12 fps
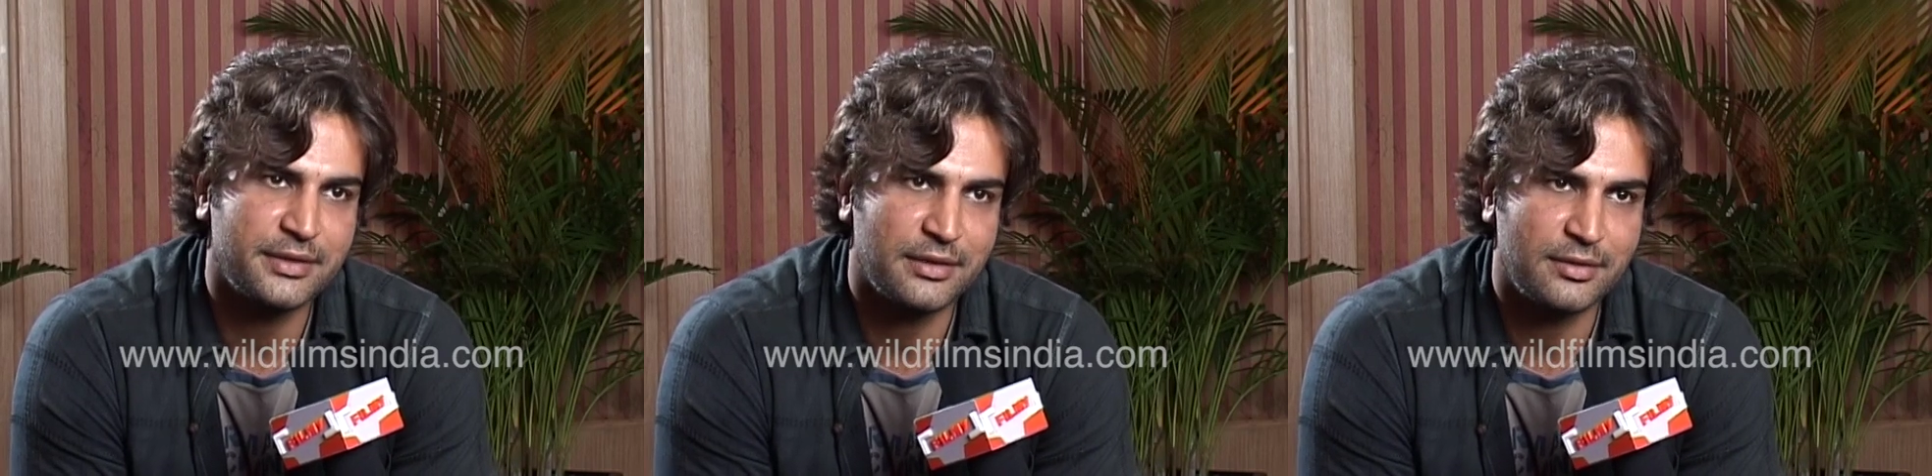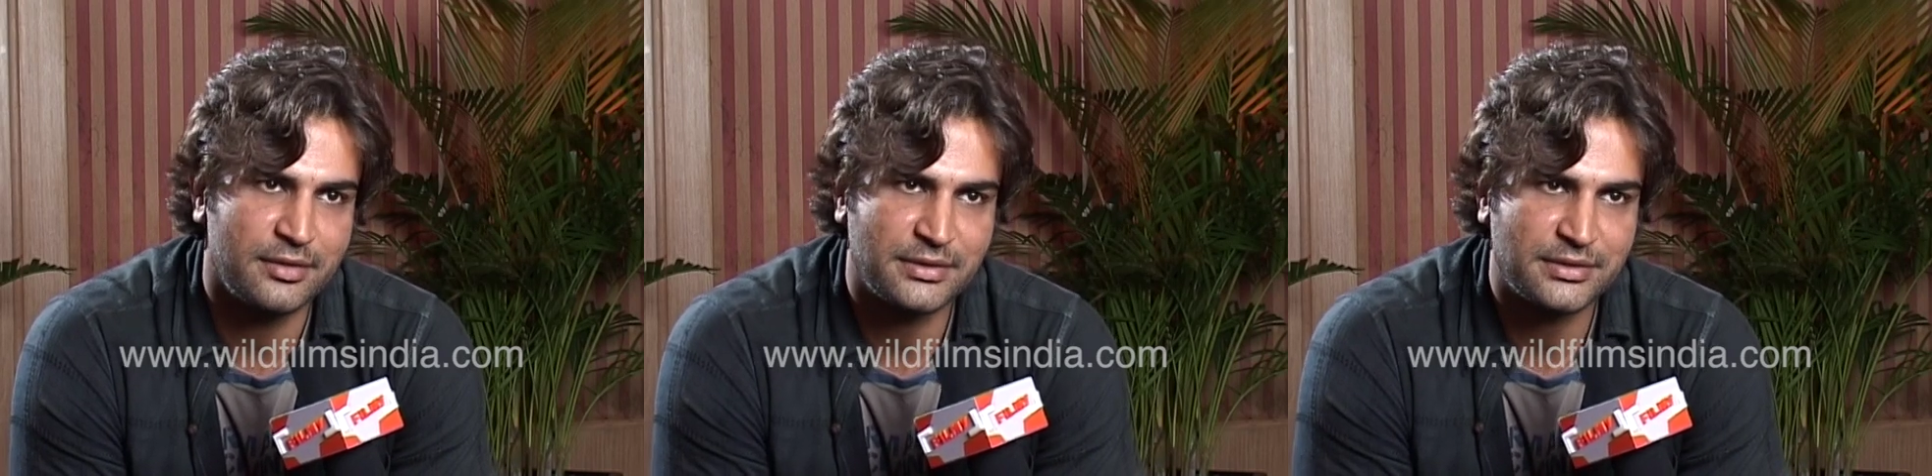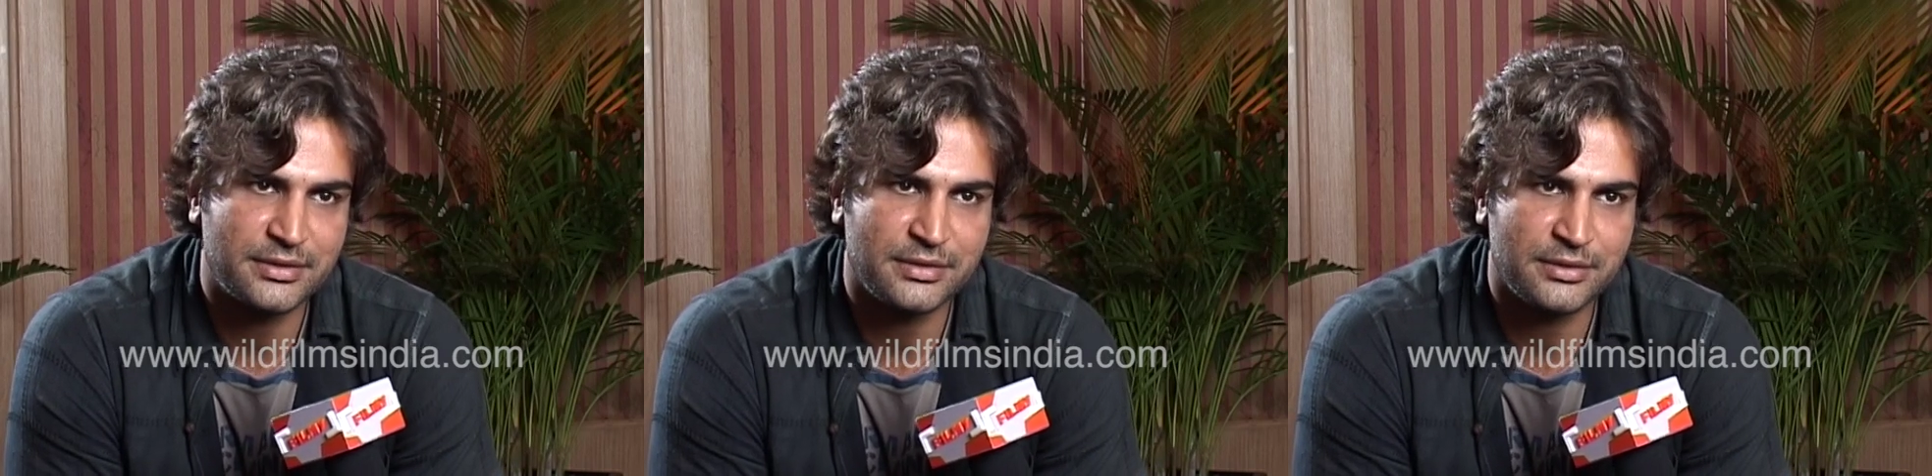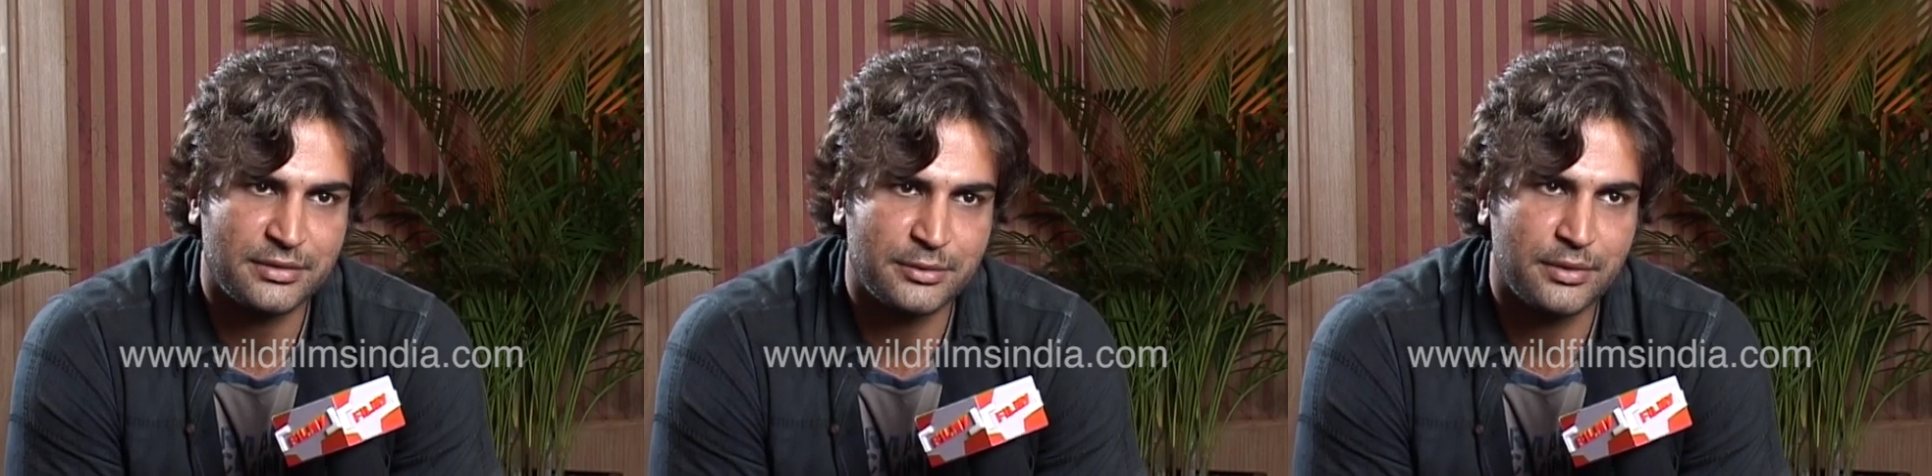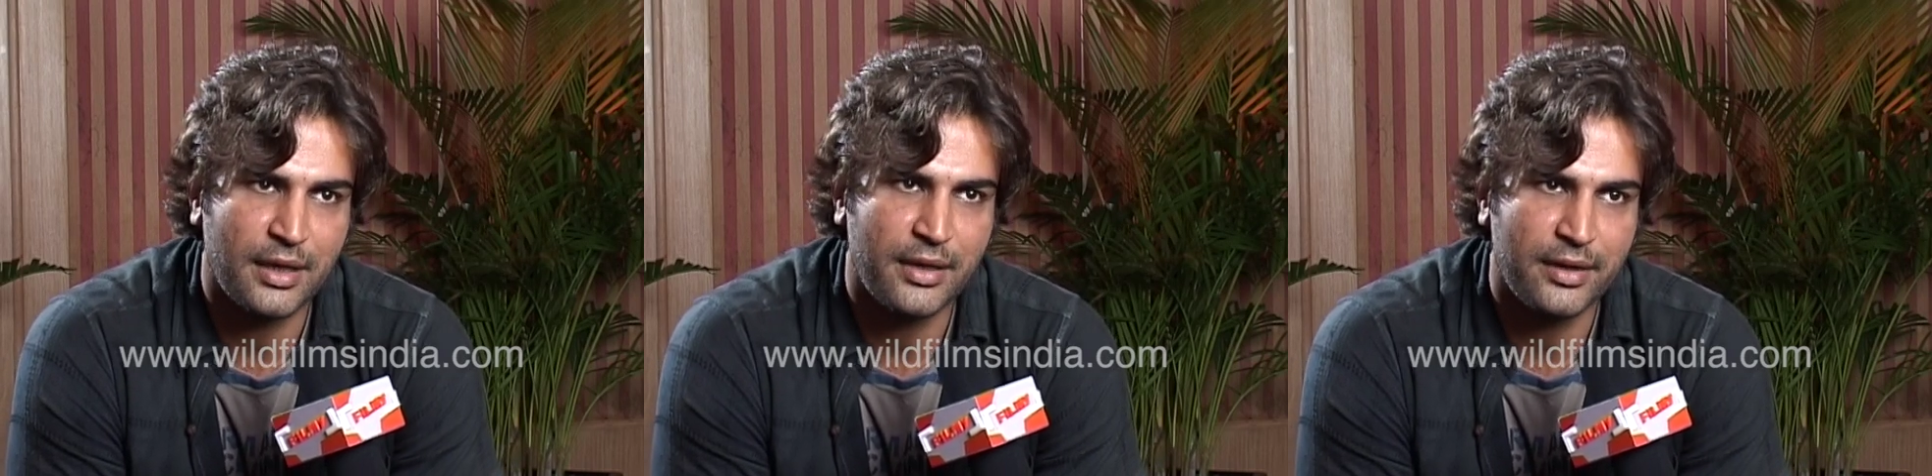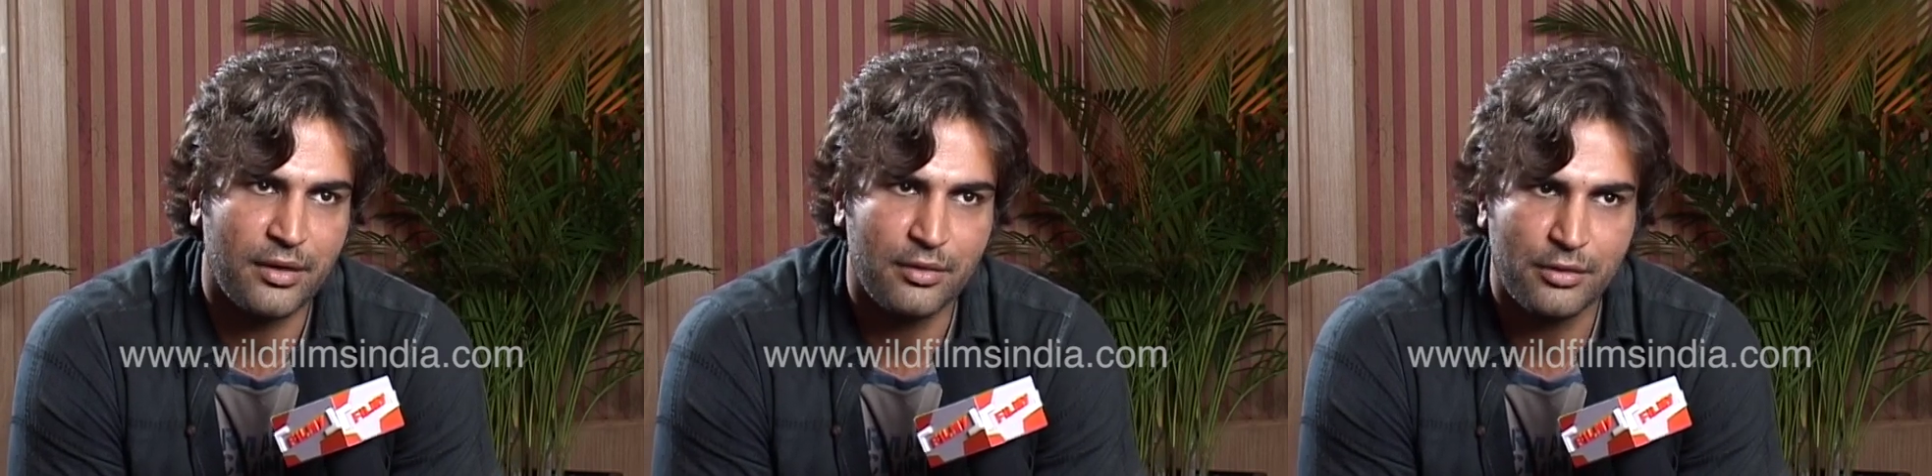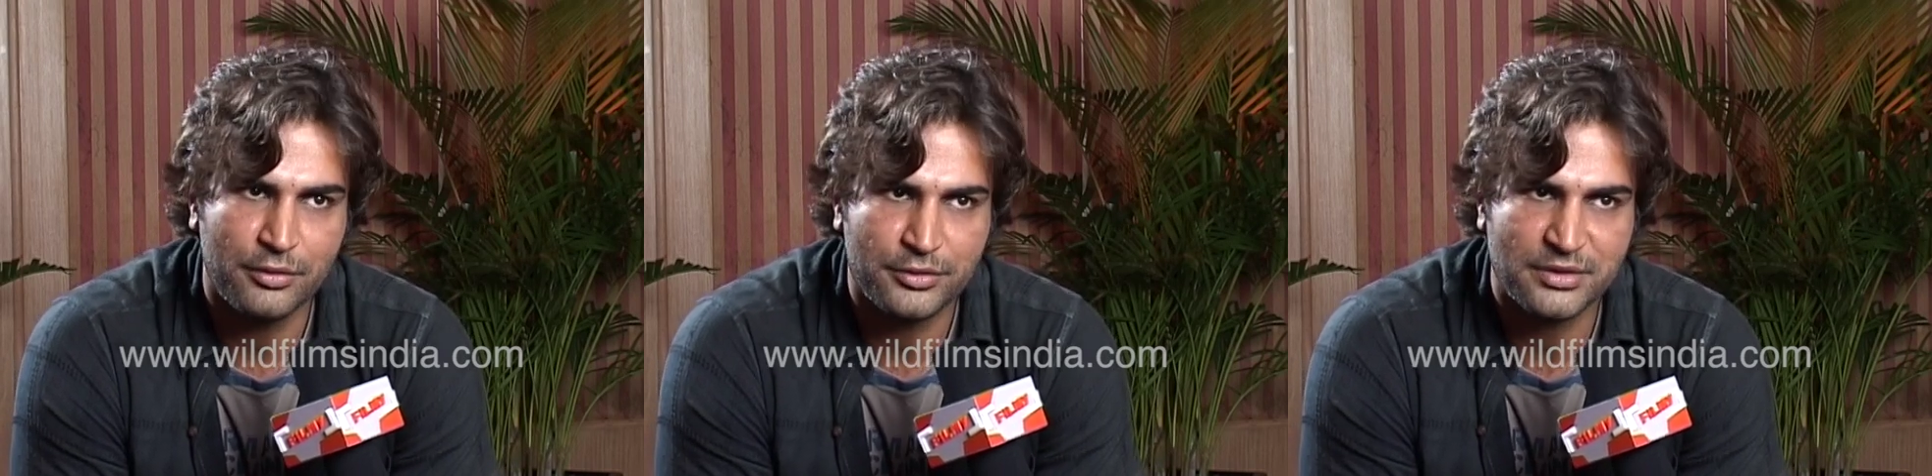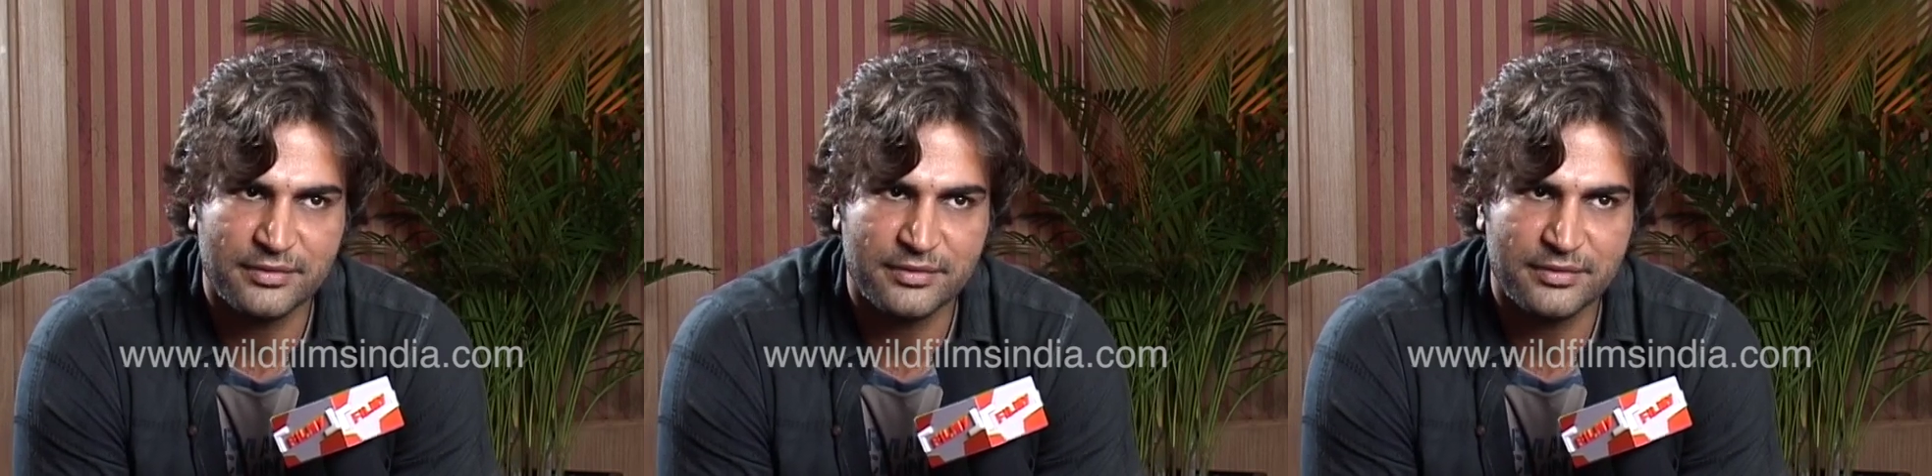terrorists to carry out all those